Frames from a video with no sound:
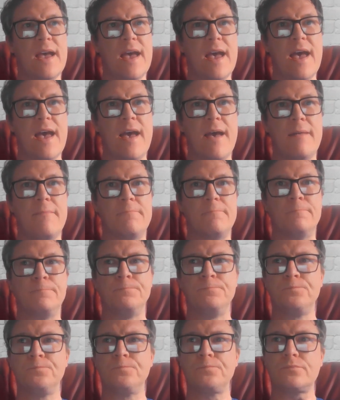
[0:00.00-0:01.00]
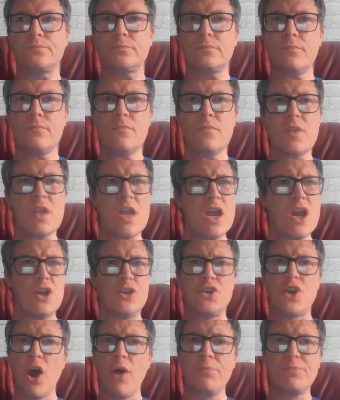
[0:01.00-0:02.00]
um,
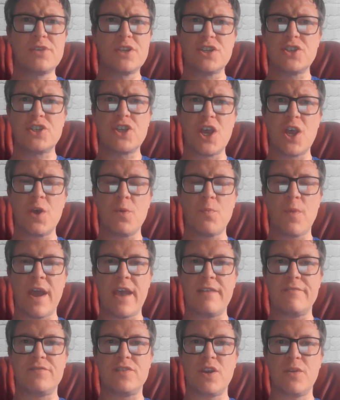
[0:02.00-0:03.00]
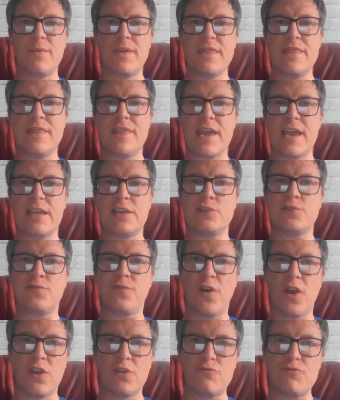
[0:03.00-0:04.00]
adopt a certain way of doing things,
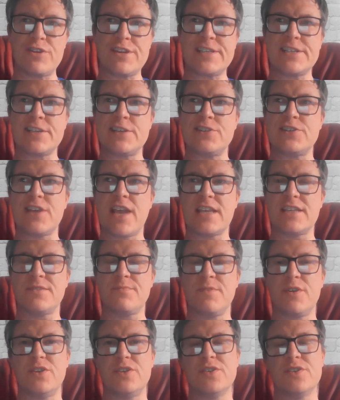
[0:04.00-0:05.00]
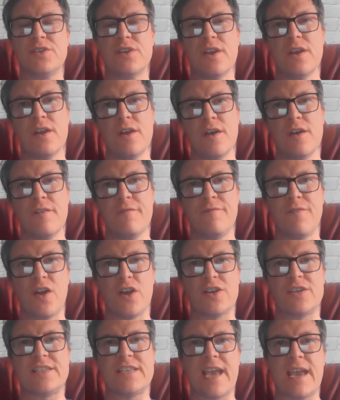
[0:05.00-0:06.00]
follow risk assessments,
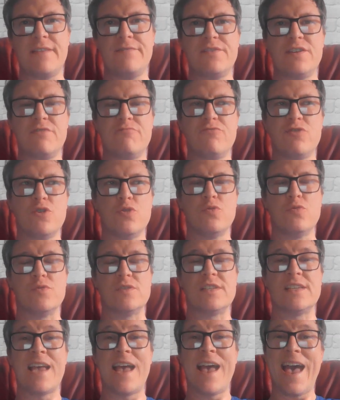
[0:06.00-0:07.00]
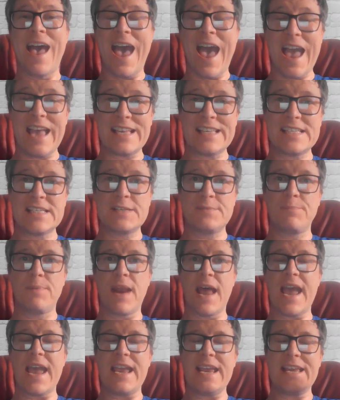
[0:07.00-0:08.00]
follow safety rules.
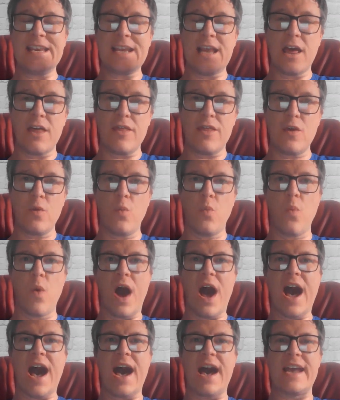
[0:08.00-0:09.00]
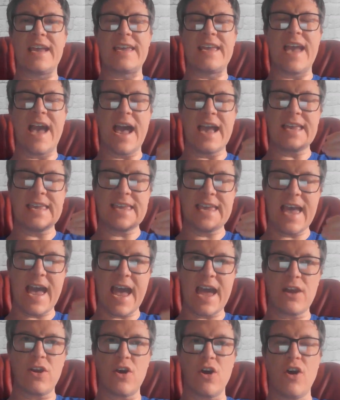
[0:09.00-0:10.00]
Explain the why. I
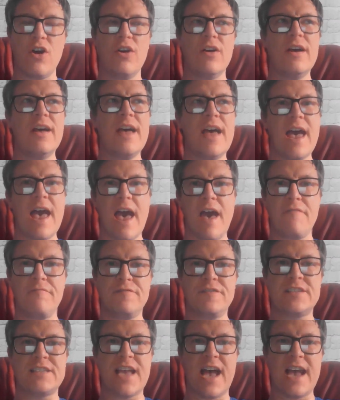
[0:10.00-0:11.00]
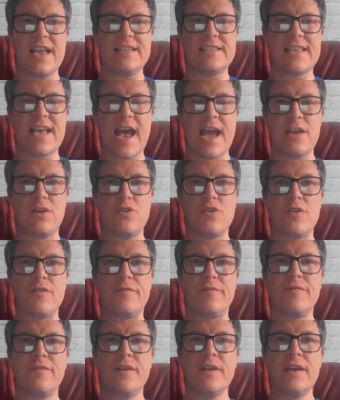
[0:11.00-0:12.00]
cannot emphasize that
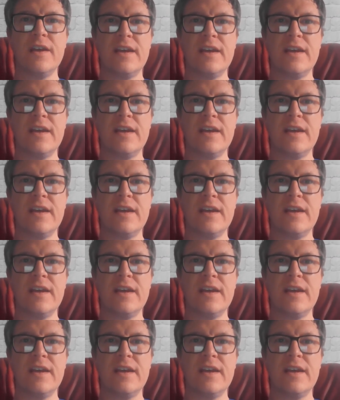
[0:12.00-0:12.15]
enough.